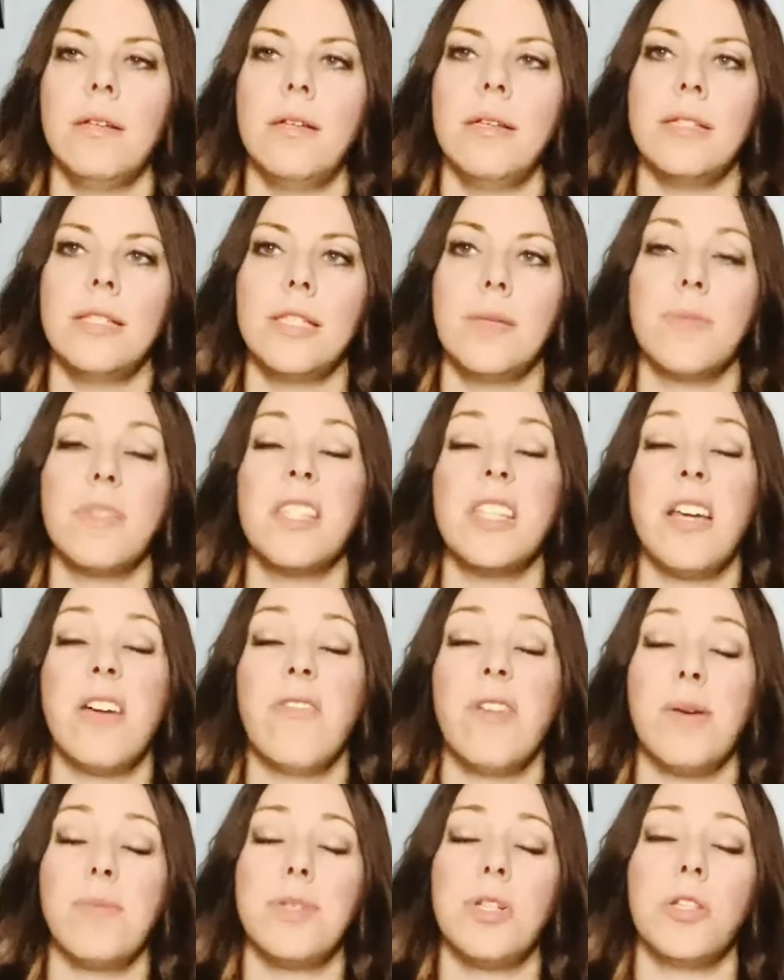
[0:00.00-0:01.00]
some
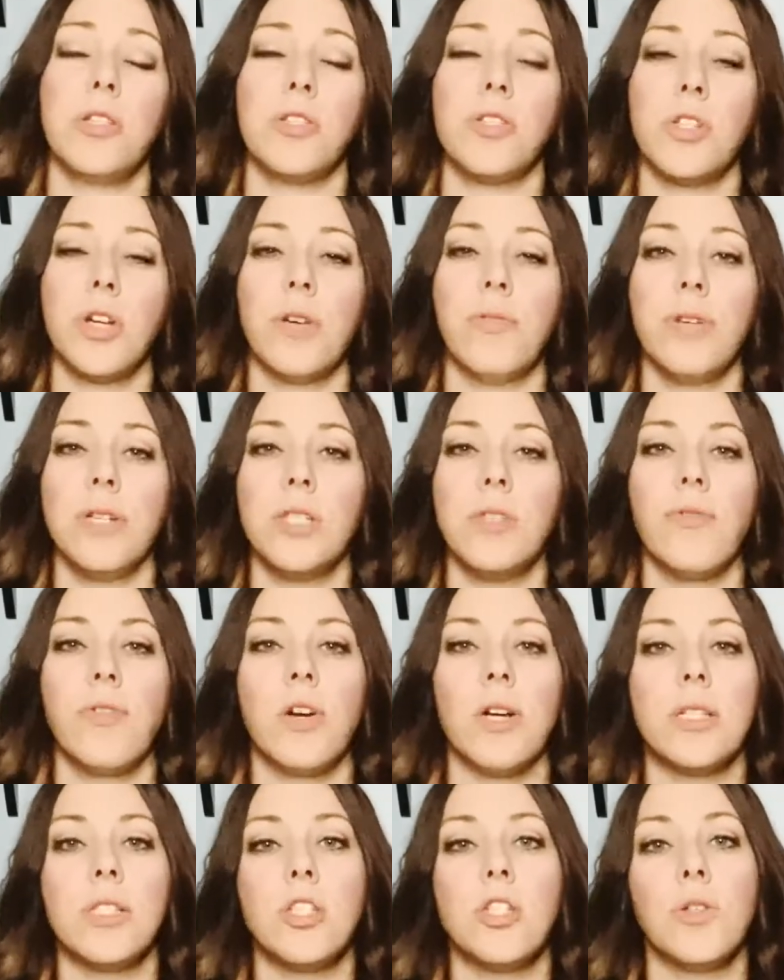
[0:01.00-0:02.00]
stuff up to the surface for
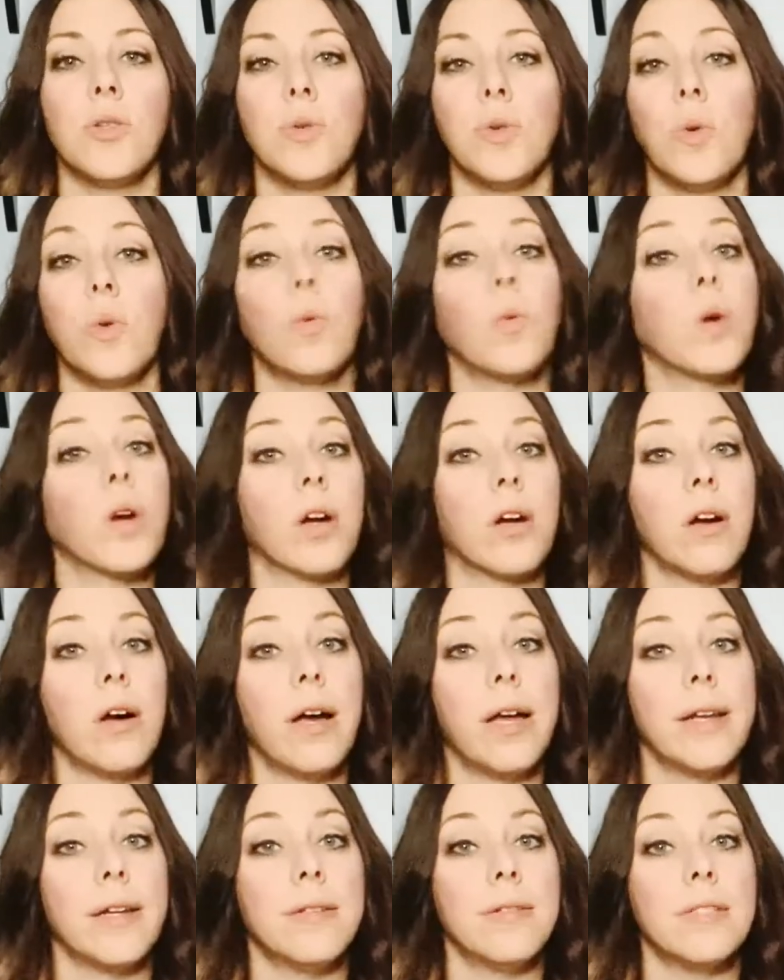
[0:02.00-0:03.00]
us to work
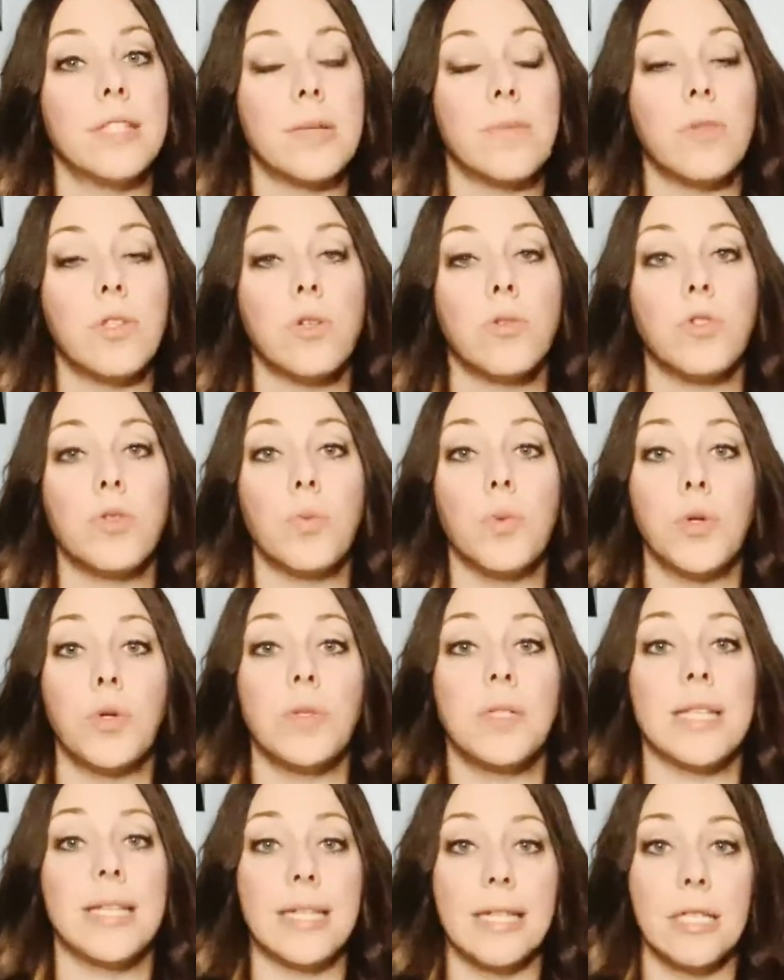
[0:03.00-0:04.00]
on. Some of those
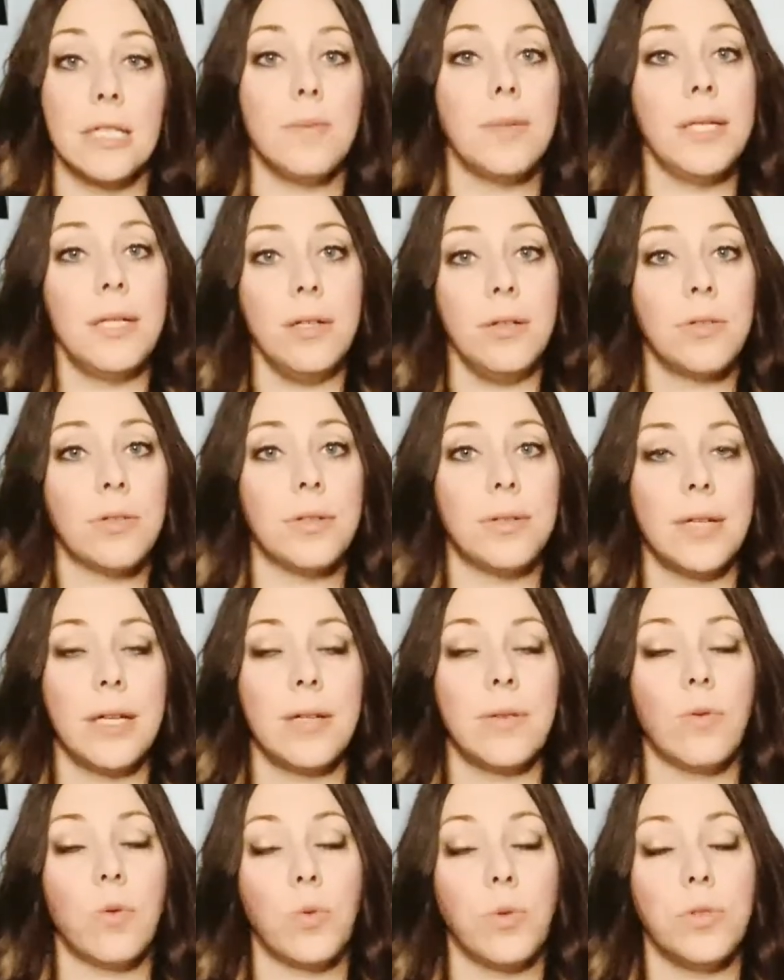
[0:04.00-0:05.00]
wounds that need to be healed.
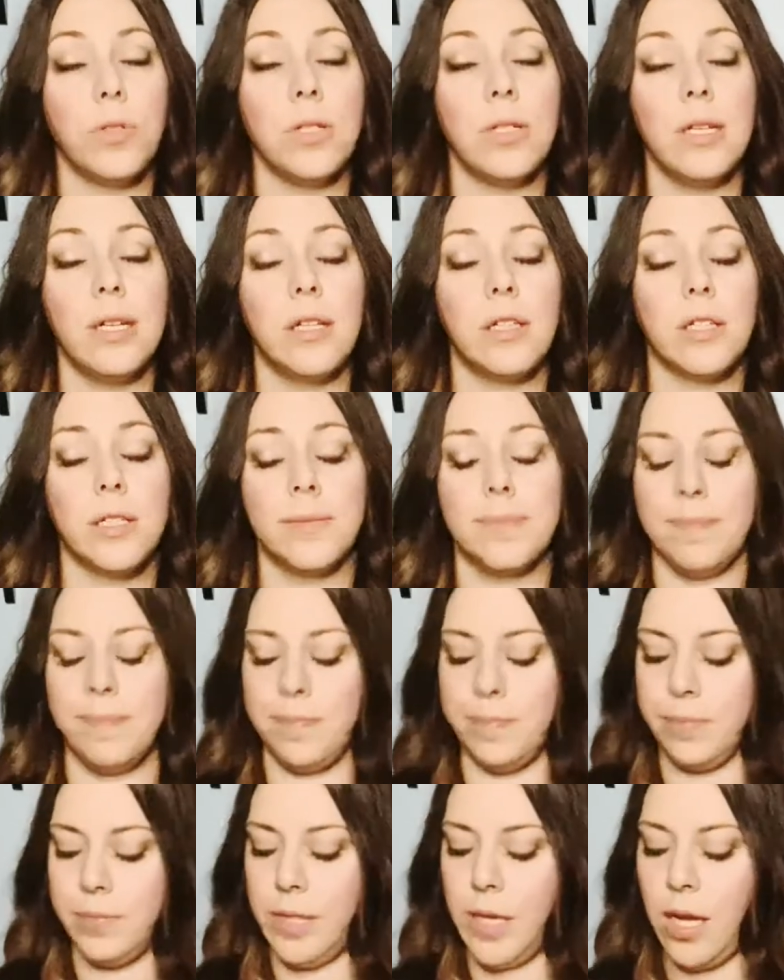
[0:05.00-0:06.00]
Wounded healer.
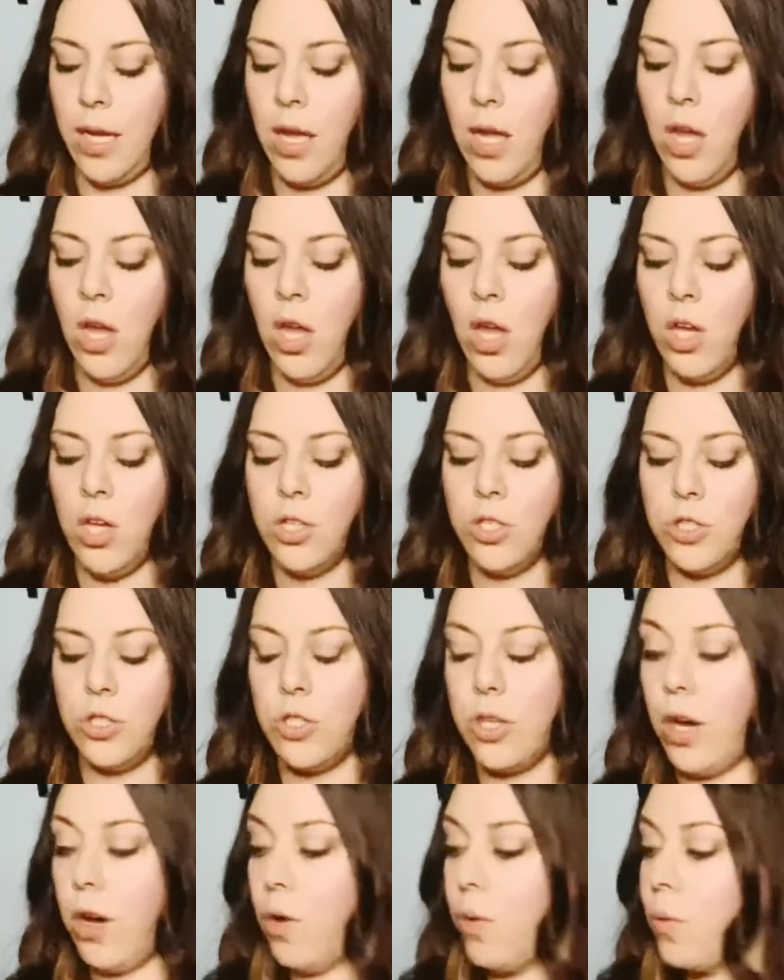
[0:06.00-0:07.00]

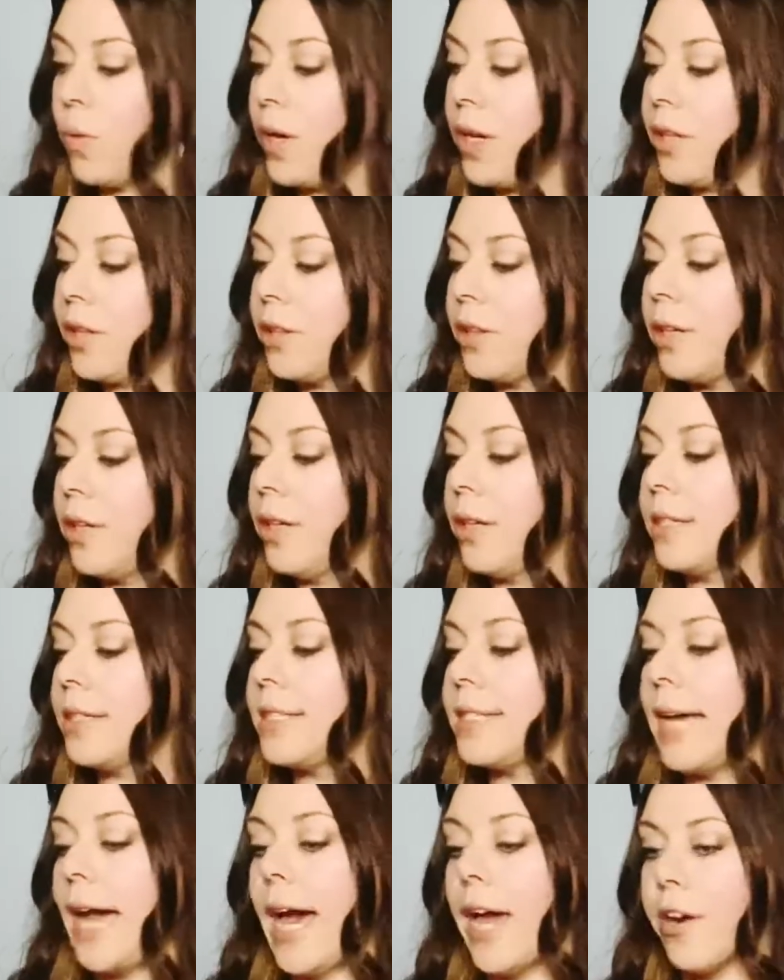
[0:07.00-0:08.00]
So with
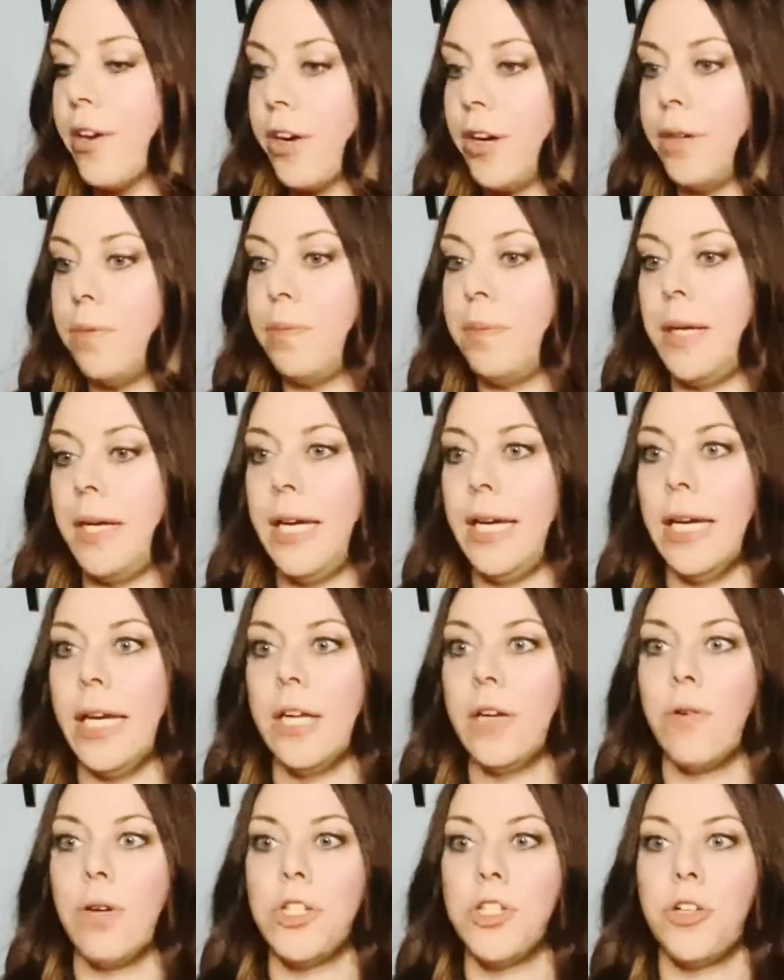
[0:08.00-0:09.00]
Saturn being
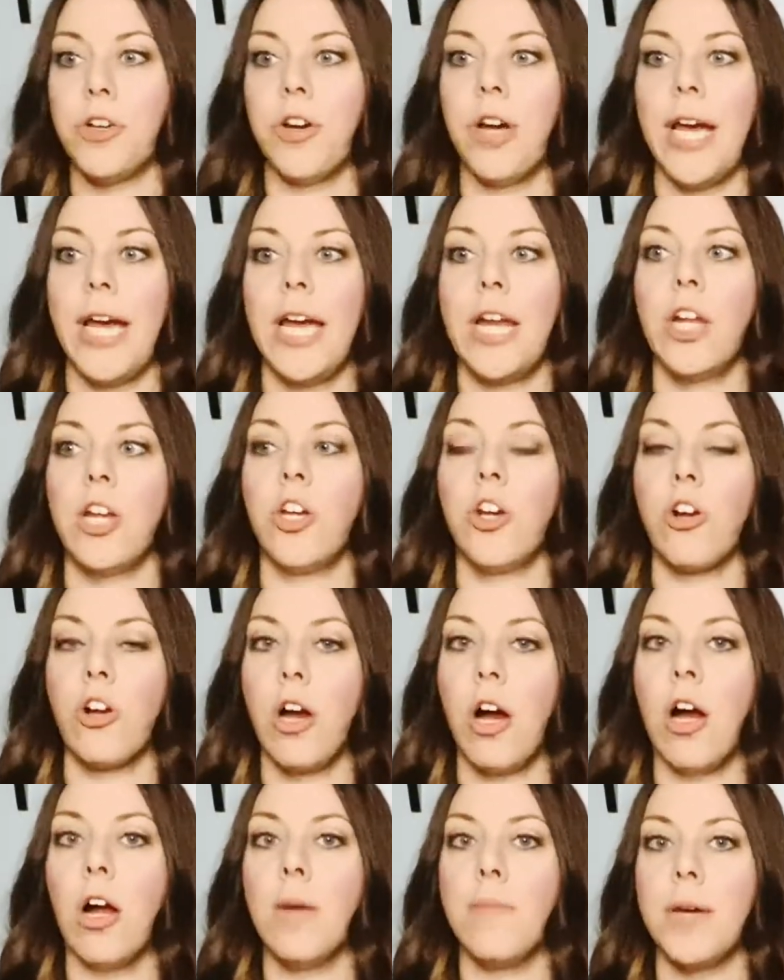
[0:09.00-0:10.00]
in retrograde, your
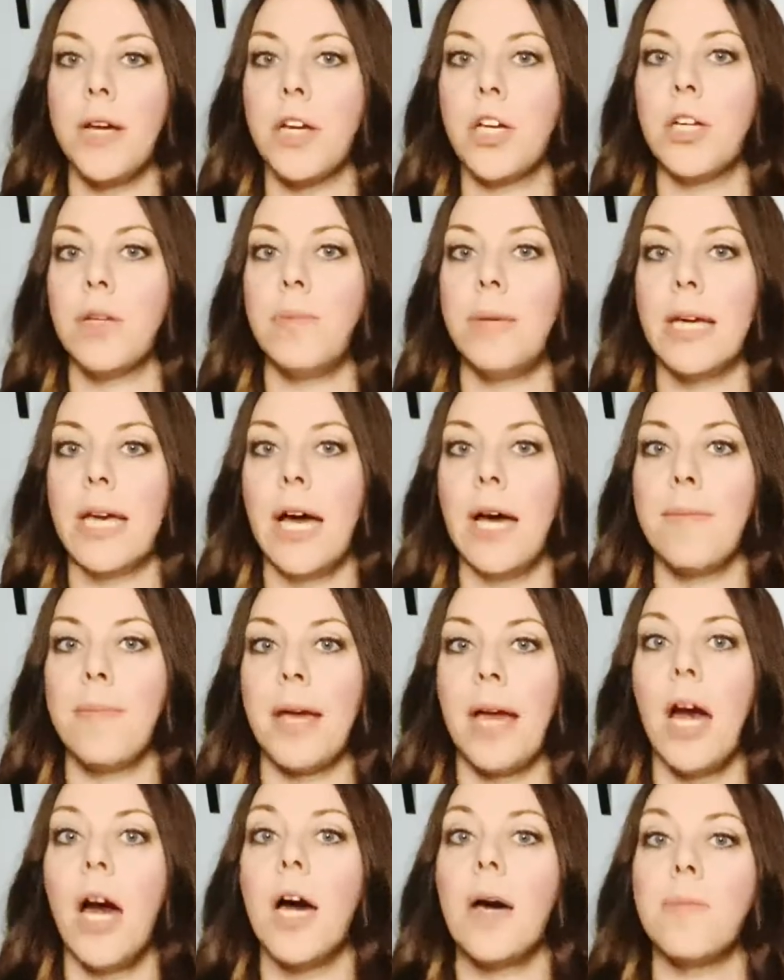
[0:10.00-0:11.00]
karma could be
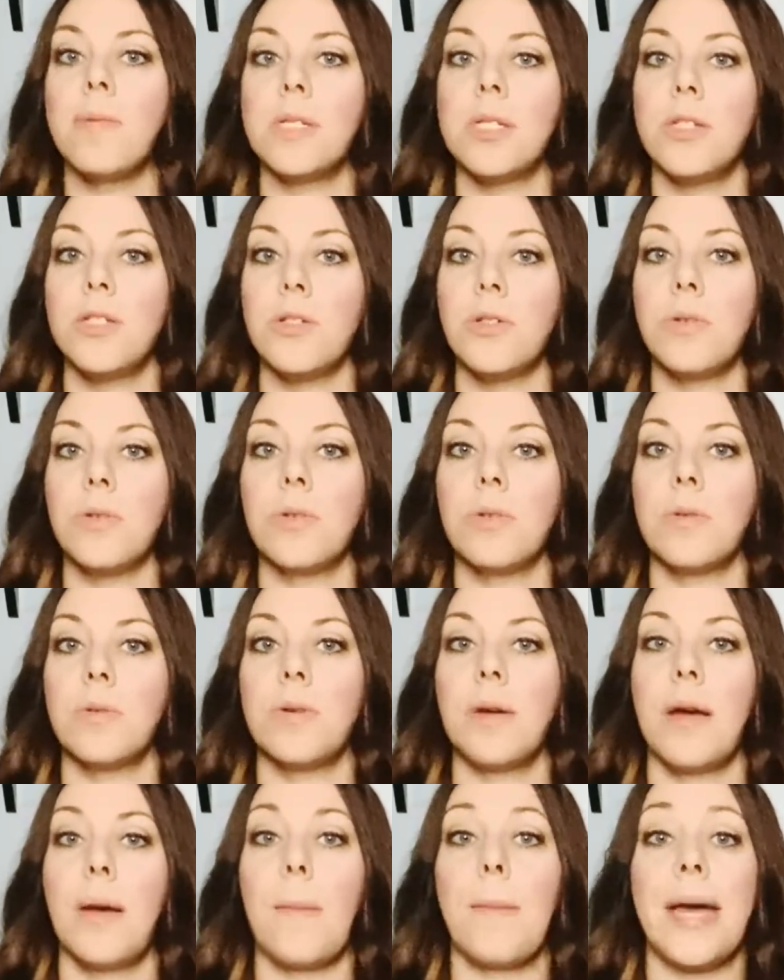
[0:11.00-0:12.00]
coming up to
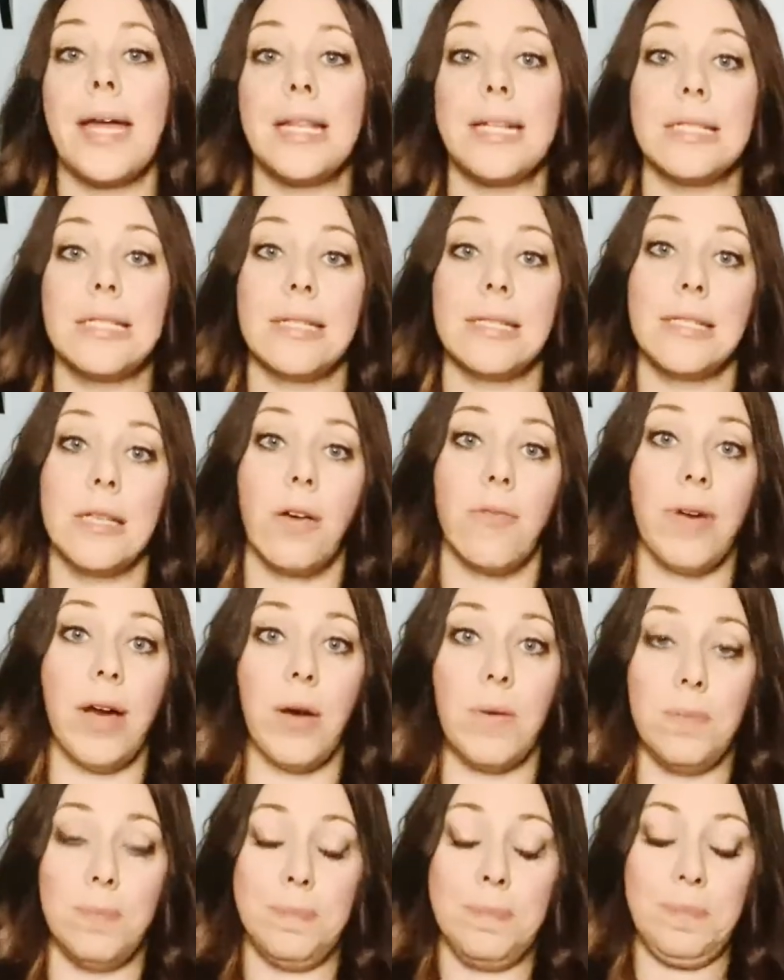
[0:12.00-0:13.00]
balance itself
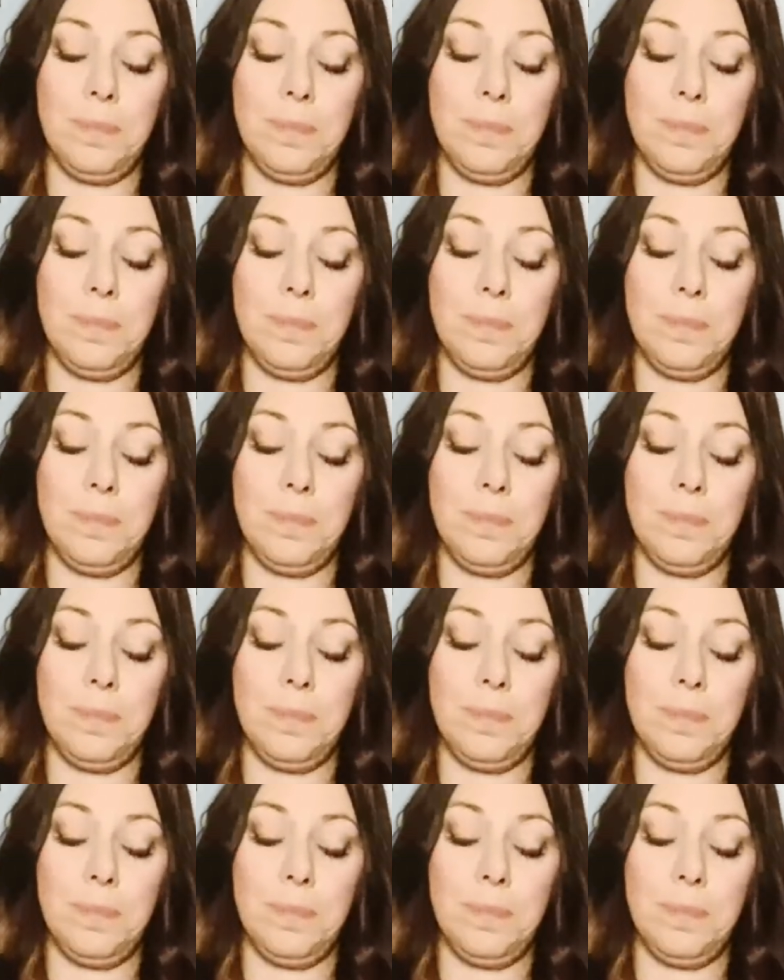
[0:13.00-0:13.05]
out.